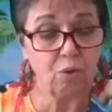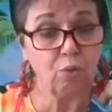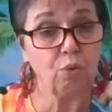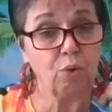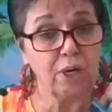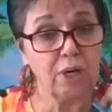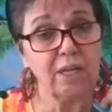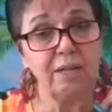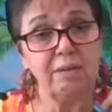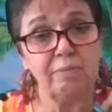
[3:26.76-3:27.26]

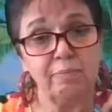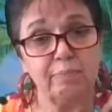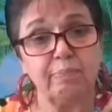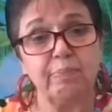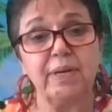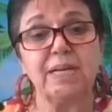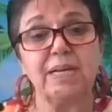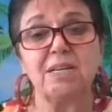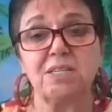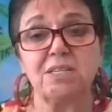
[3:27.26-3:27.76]
Well,
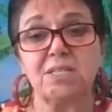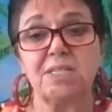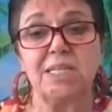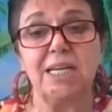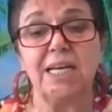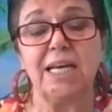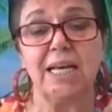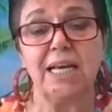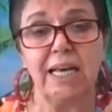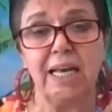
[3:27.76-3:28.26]
because
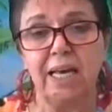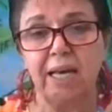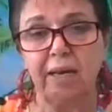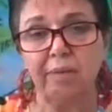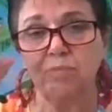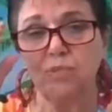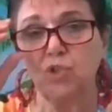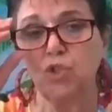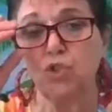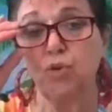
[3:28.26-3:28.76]
he
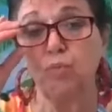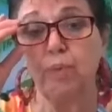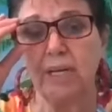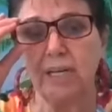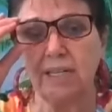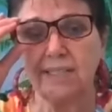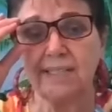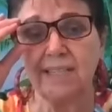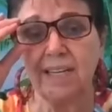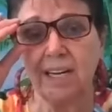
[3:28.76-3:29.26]
came to be
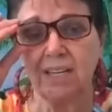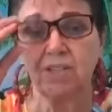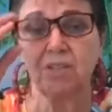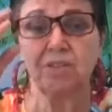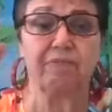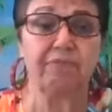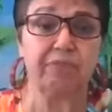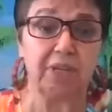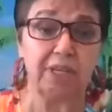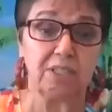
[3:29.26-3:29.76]
a
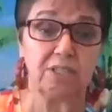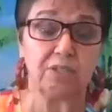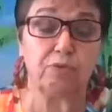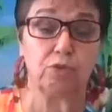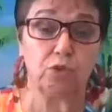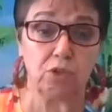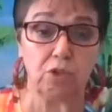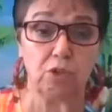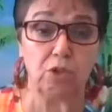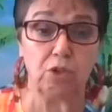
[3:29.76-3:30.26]
sacrifice
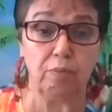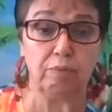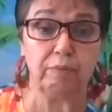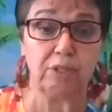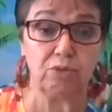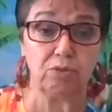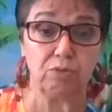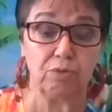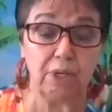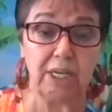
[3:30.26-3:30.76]
for the
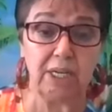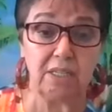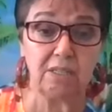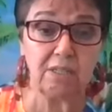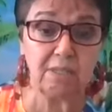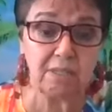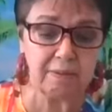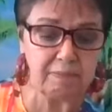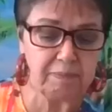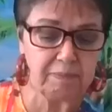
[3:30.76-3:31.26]
human
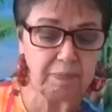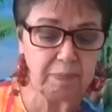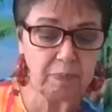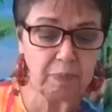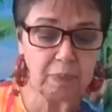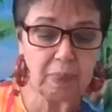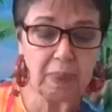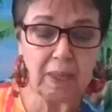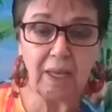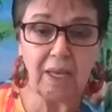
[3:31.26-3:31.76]
race.
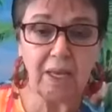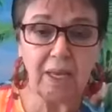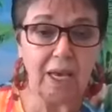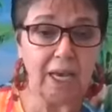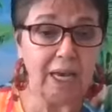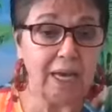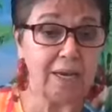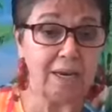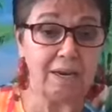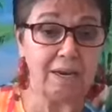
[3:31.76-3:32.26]

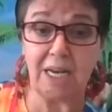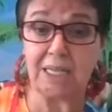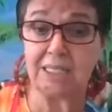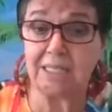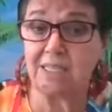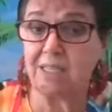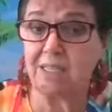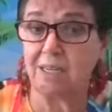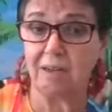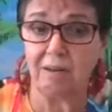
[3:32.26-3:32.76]
And
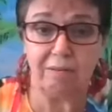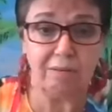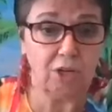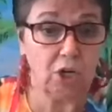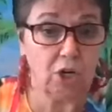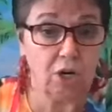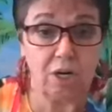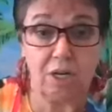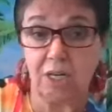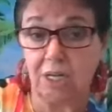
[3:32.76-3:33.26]
as a
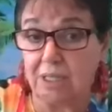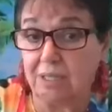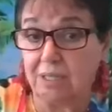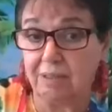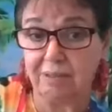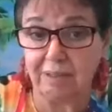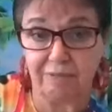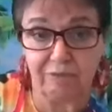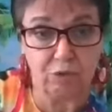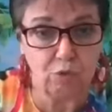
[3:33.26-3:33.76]
God,
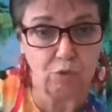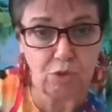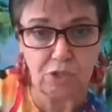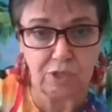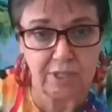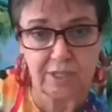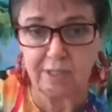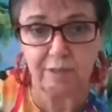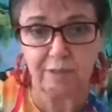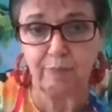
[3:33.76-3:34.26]
of
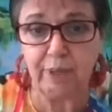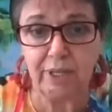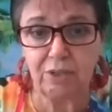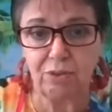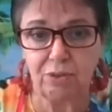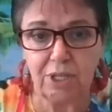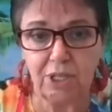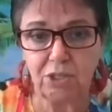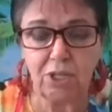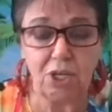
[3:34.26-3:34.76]
course,
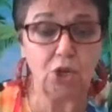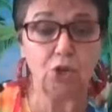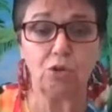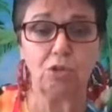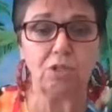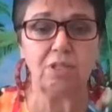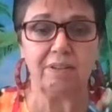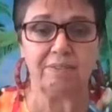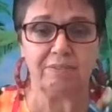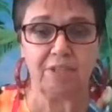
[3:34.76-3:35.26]
spirit, he
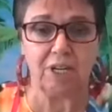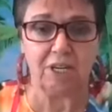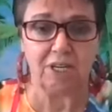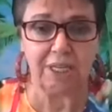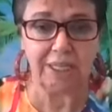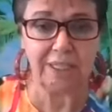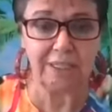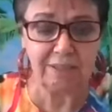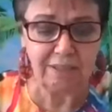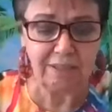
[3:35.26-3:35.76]
couldn't have
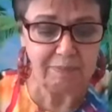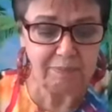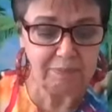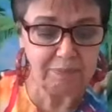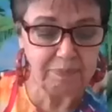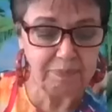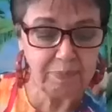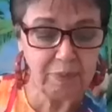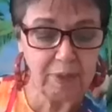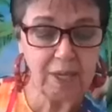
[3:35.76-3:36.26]
died.
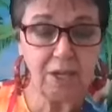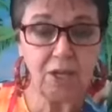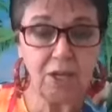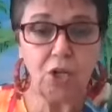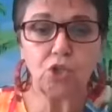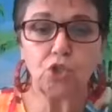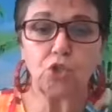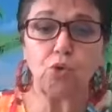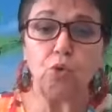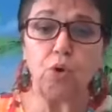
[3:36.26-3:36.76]

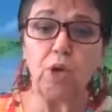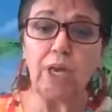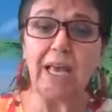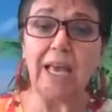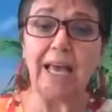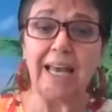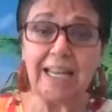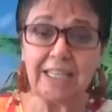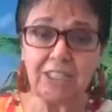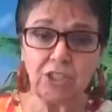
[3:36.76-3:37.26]
So he
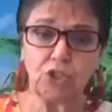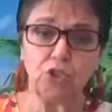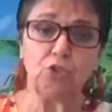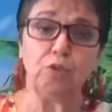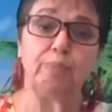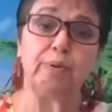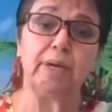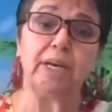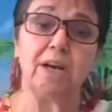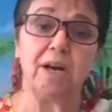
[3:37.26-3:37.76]
had
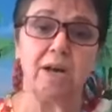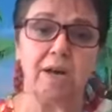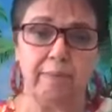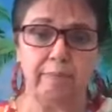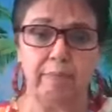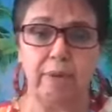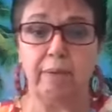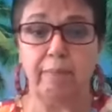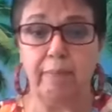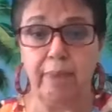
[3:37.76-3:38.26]
to
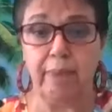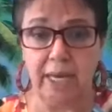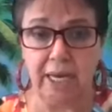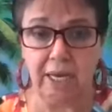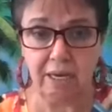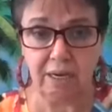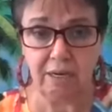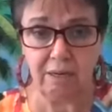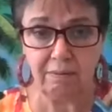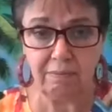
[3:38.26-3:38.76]
become a
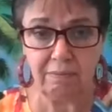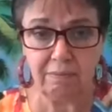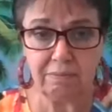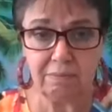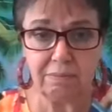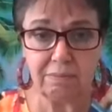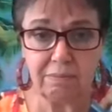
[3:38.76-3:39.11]
man